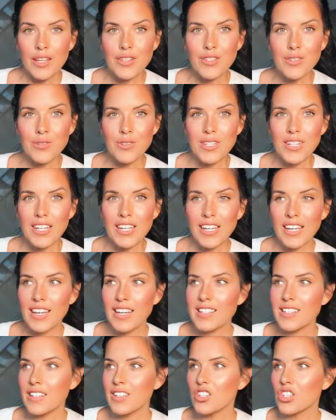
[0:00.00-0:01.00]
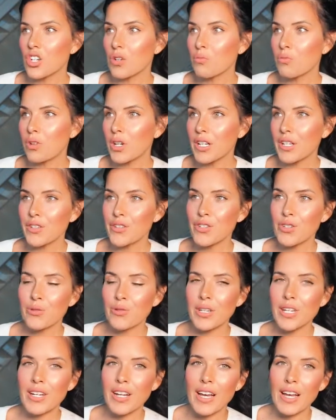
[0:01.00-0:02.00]
So today guys, let's jump right
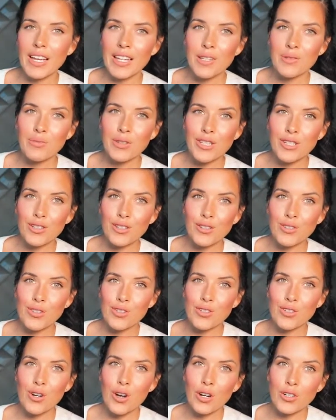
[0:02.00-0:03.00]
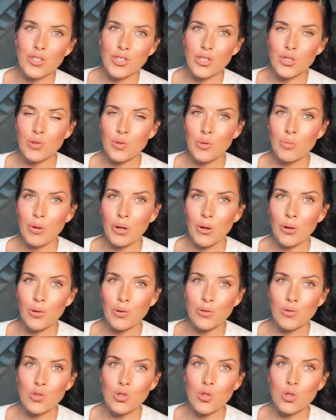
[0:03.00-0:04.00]
into it. I am here to talk to you
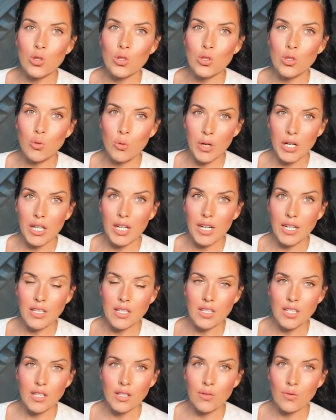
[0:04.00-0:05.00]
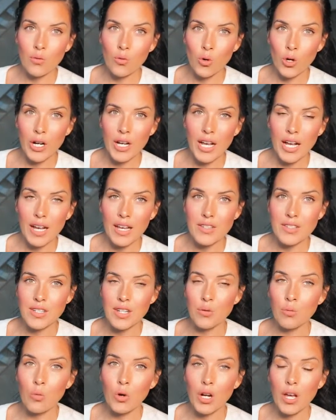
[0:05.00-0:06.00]
about the 2019
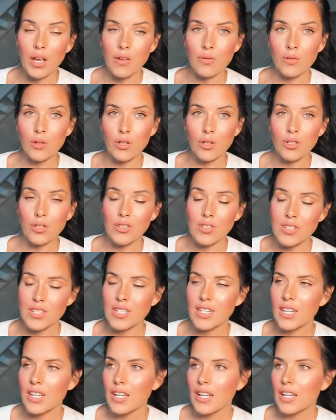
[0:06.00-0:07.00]
forecast and what I've learned.